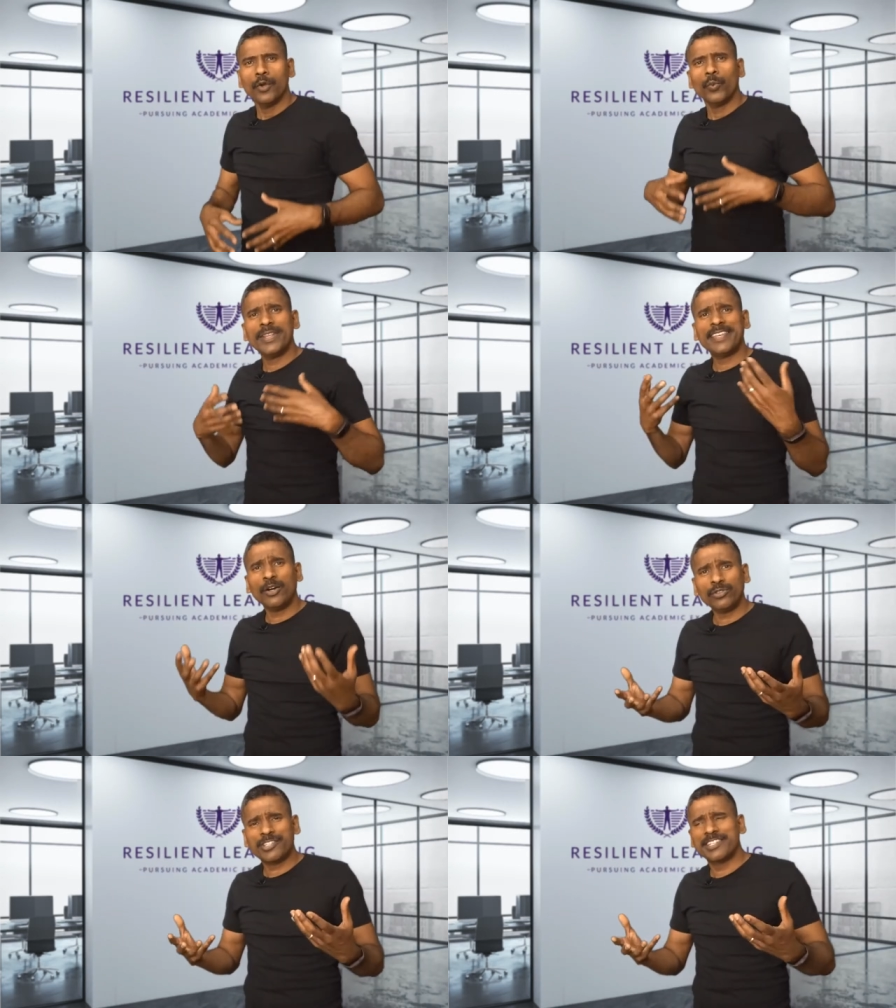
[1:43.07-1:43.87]

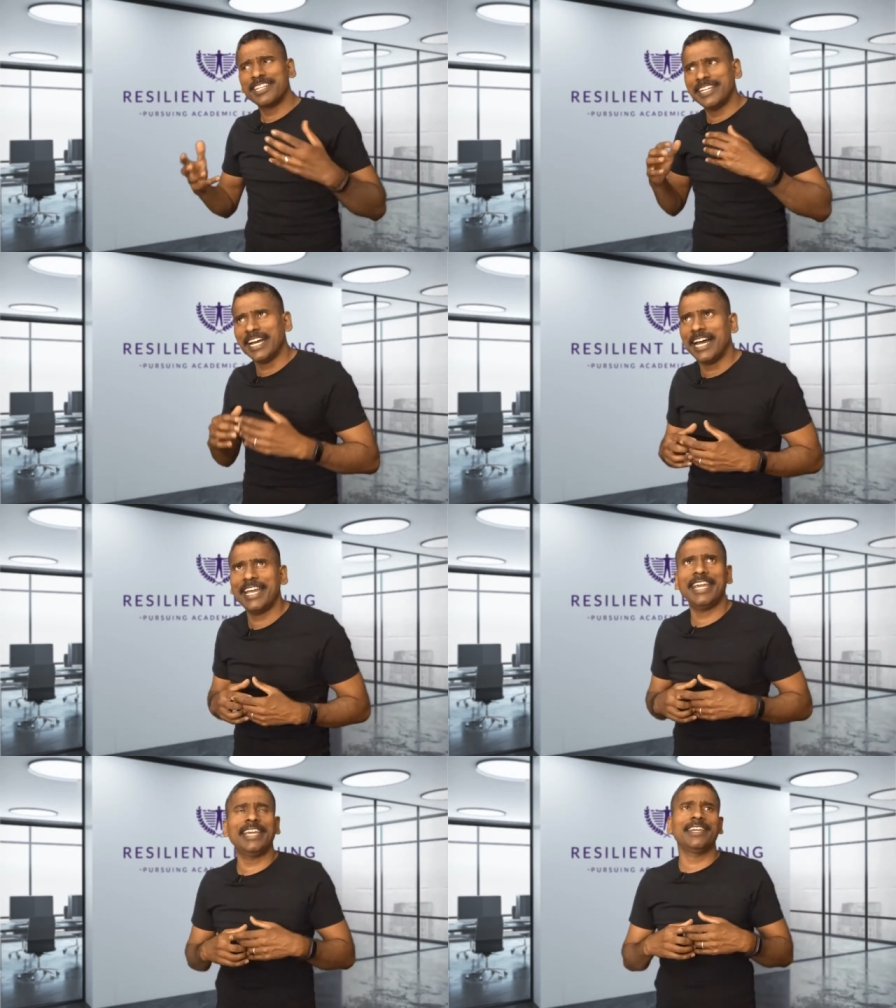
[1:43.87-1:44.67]
Without
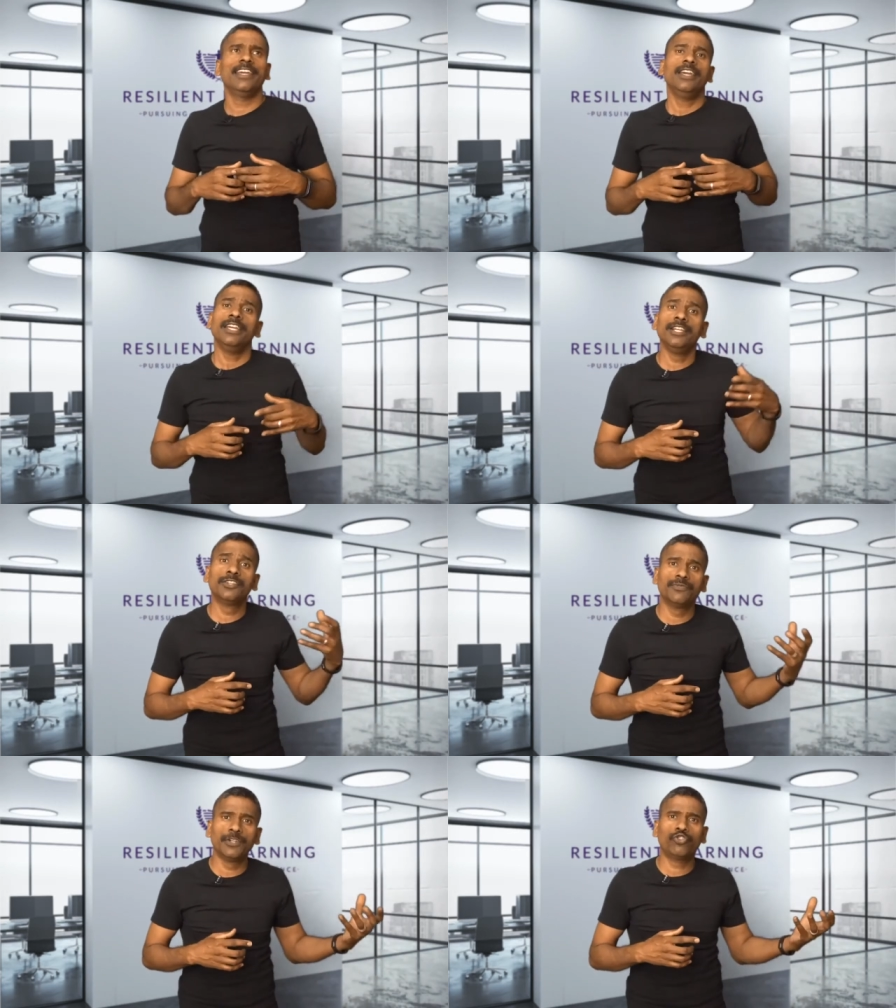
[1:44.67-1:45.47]
denying
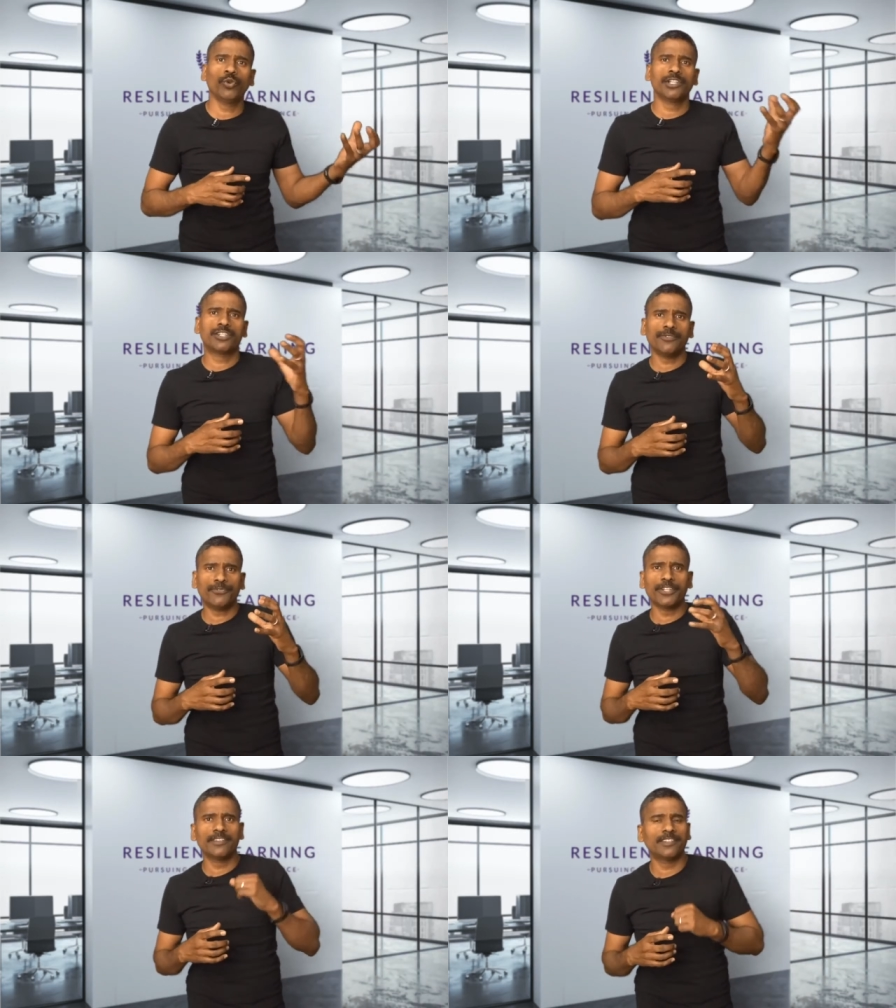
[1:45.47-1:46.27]
individual
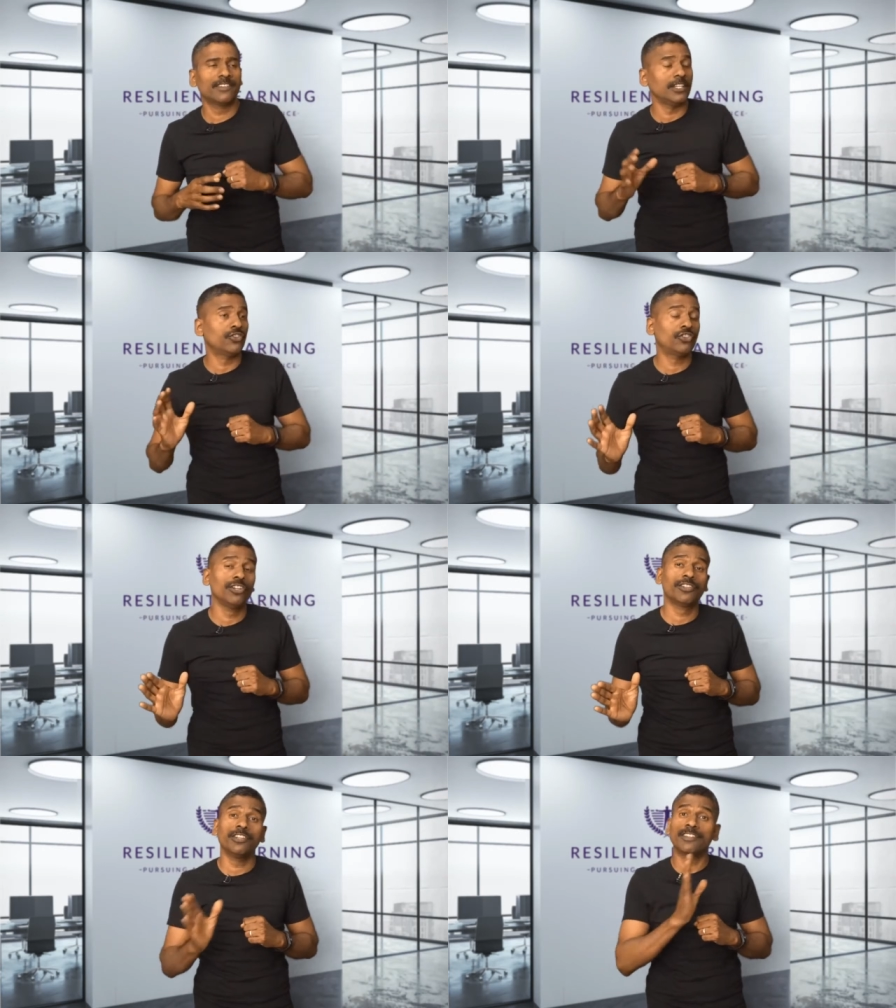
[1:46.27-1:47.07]
differences in
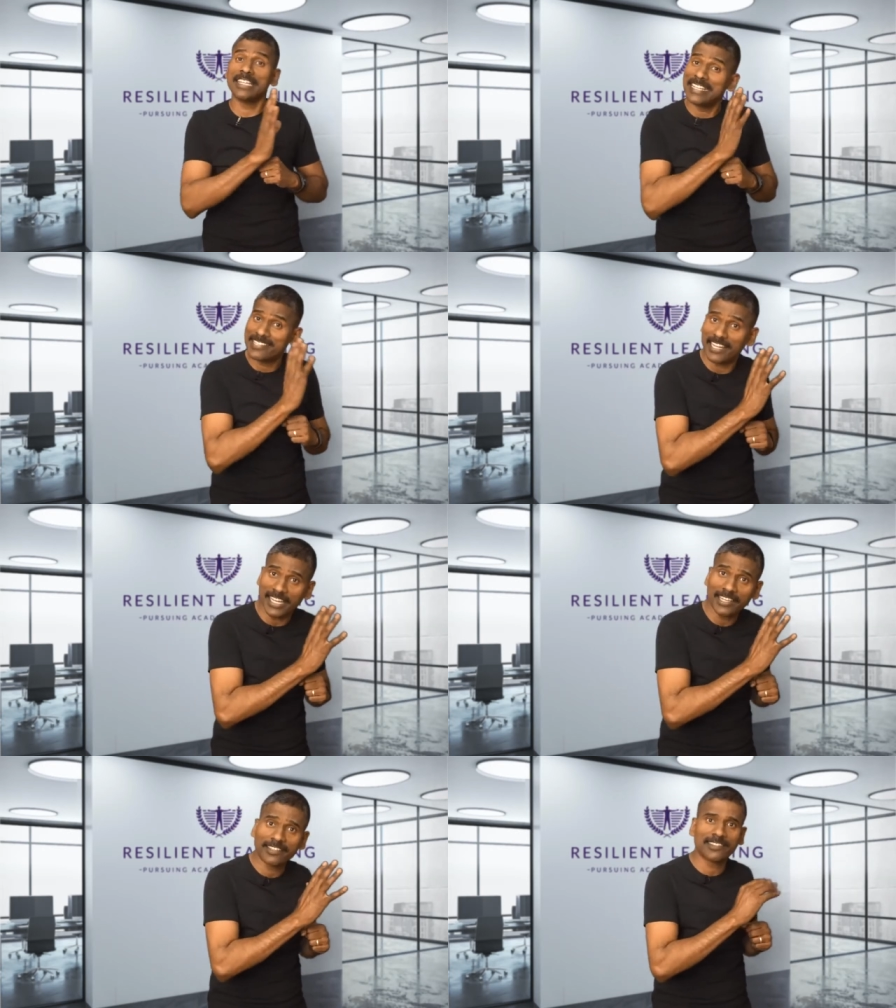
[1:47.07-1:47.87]
children's
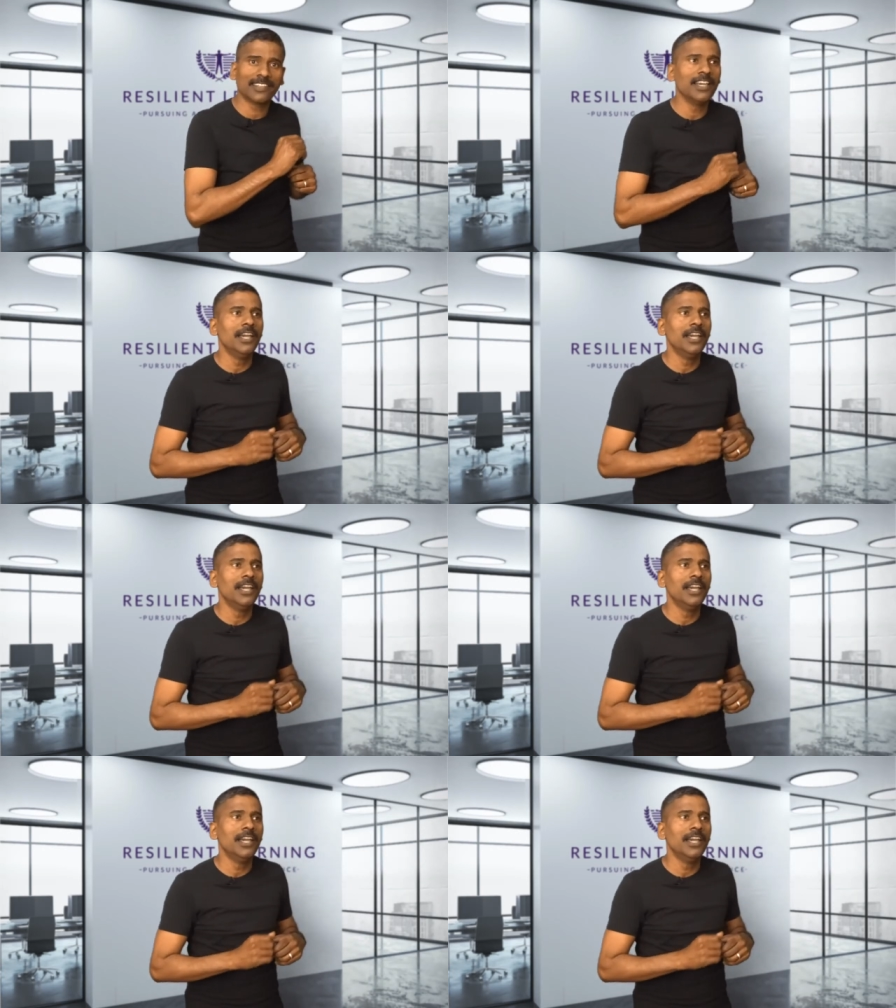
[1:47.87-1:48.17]
intellects,